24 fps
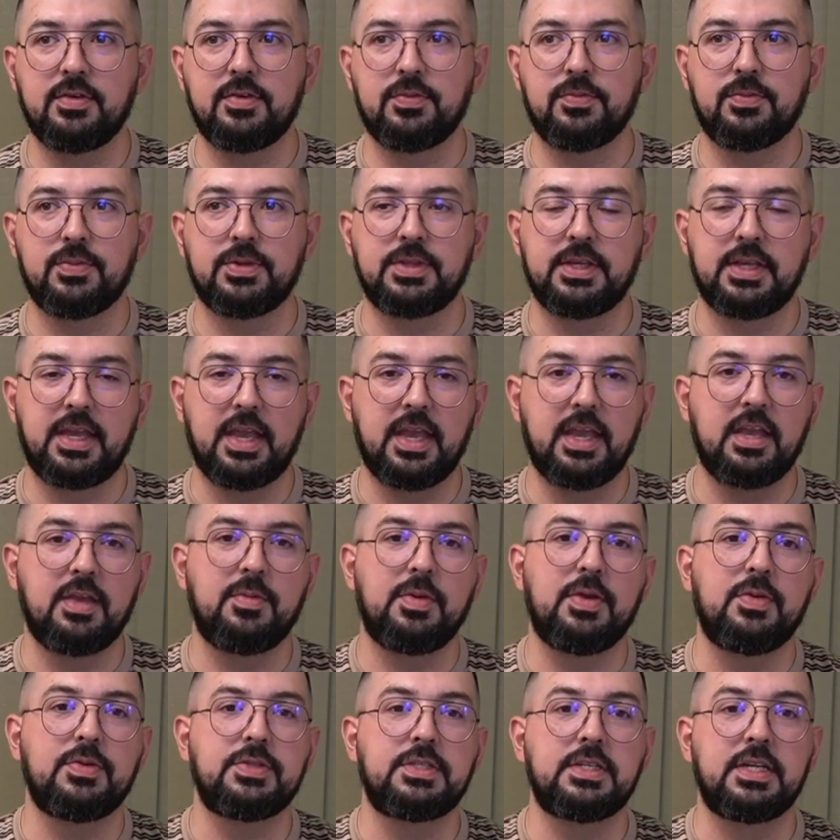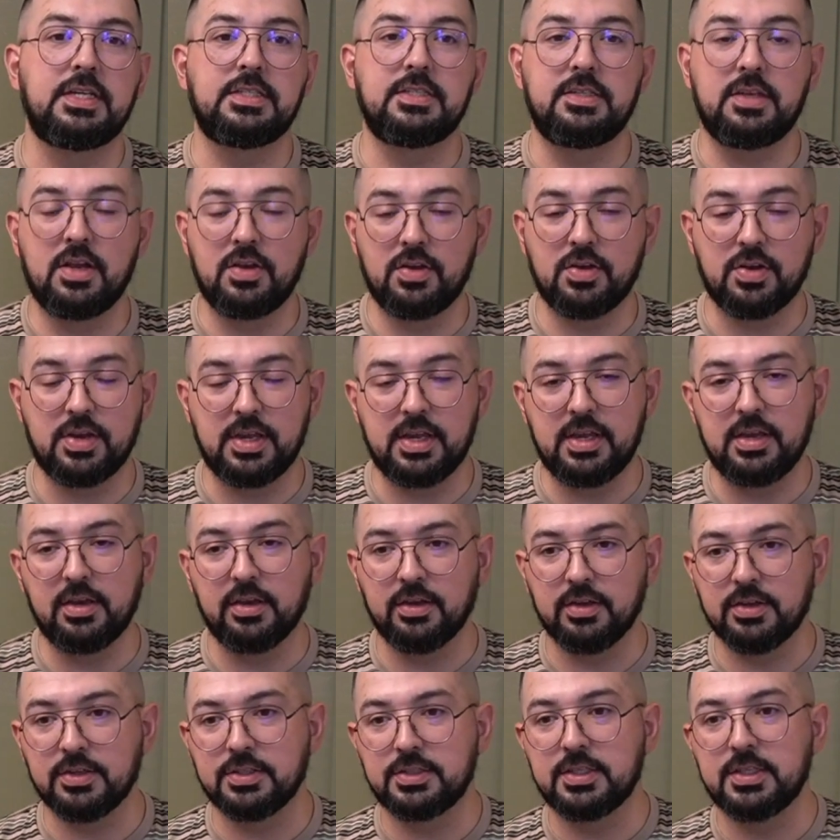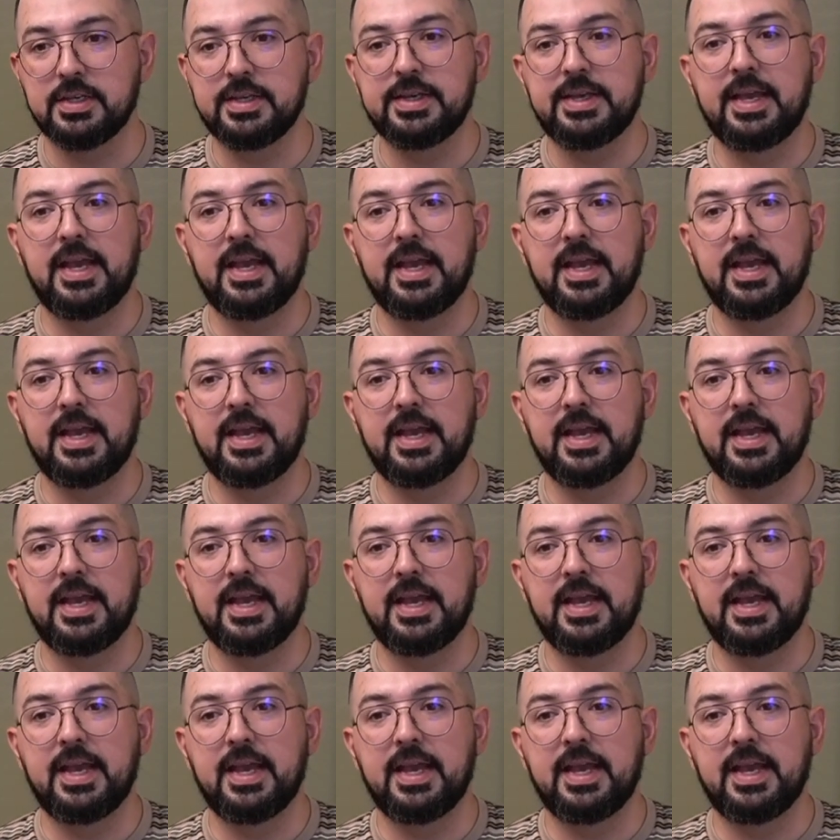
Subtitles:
when the KME was in its younger years